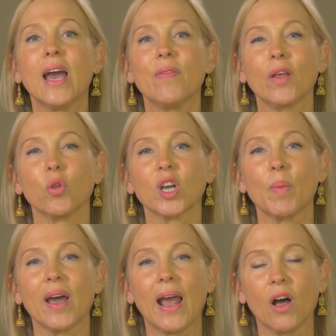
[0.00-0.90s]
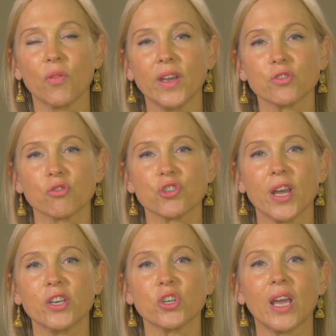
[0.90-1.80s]
and they look about how things are
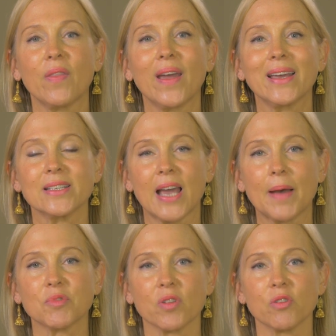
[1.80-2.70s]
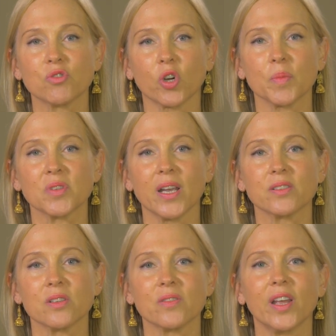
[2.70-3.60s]
changing and they adapt to those
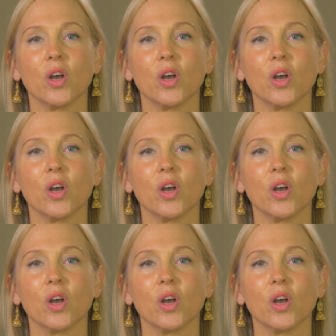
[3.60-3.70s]
circumstances.